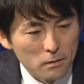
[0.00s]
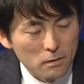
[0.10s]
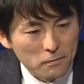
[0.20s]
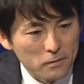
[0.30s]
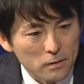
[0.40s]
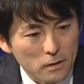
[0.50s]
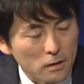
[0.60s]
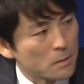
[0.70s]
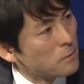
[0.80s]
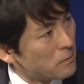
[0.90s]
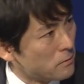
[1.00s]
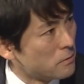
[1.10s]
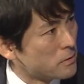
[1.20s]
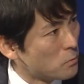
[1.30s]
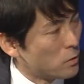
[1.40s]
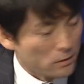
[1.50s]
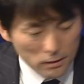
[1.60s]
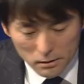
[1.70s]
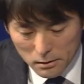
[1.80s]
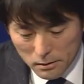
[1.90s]
different income levels and
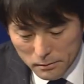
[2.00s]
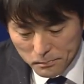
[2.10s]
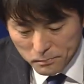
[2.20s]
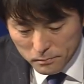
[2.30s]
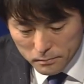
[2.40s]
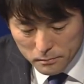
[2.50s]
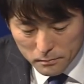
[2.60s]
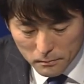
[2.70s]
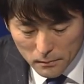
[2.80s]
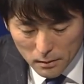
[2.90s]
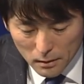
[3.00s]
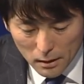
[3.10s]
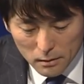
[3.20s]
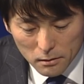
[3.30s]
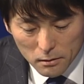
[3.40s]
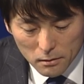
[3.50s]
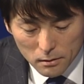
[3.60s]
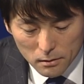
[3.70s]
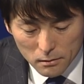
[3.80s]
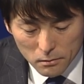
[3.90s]
whatnot. And
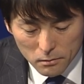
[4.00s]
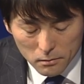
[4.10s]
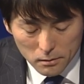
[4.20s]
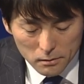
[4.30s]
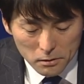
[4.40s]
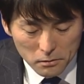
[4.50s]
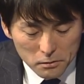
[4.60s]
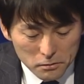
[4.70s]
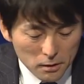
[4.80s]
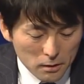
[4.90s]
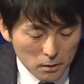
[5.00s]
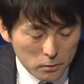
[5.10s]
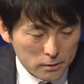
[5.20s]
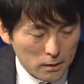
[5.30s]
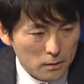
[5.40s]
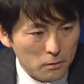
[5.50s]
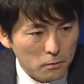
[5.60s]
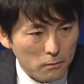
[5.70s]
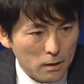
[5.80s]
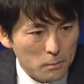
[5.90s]
another interesting thing was that
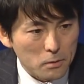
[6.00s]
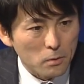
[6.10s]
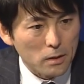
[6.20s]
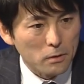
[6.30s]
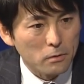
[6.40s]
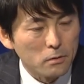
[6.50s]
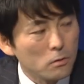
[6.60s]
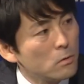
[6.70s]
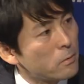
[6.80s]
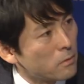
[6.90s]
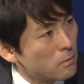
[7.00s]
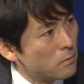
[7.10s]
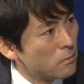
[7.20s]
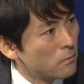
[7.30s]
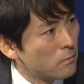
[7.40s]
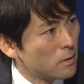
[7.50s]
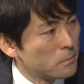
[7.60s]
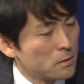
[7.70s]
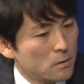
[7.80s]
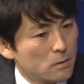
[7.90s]
Grab acquired Uber, one
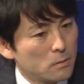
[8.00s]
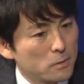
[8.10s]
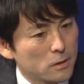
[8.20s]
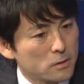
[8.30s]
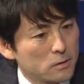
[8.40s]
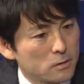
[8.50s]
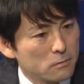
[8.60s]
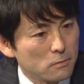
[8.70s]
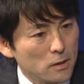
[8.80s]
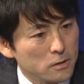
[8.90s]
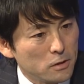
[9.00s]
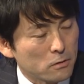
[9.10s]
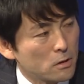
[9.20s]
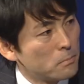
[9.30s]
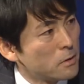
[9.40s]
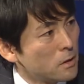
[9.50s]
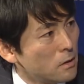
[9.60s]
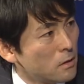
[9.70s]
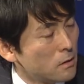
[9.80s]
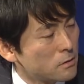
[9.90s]
of the biggest rideshare
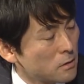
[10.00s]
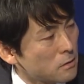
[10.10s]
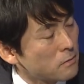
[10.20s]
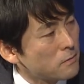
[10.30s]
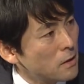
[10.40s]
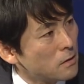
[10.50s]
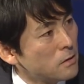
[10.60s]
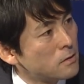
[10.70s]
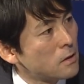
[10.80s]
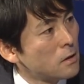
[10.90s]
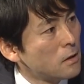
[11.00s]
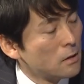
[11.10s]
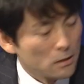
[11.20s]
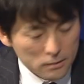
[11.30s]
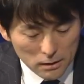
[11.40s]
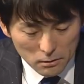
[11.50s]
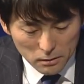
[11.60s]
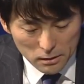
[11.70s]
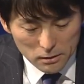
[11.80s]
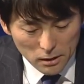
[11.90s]
company in Silicon Valley's
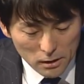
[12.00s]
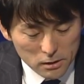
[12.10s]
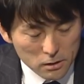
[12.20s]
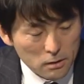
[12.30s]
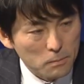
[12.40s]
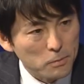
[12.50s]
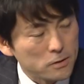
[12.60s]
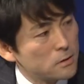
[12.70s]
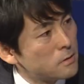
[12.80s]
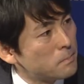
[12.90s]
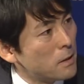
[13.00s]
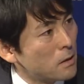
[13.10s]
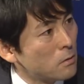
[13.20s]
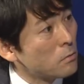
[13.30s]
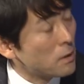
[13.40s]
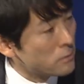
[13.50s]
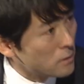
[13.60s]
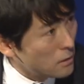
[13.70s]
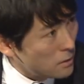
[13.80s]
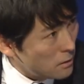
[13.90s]
Southeast Asia business back in
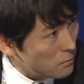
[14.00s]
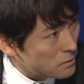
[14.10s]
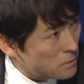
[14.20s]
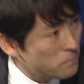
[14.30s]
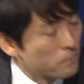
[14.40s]
2018, was it?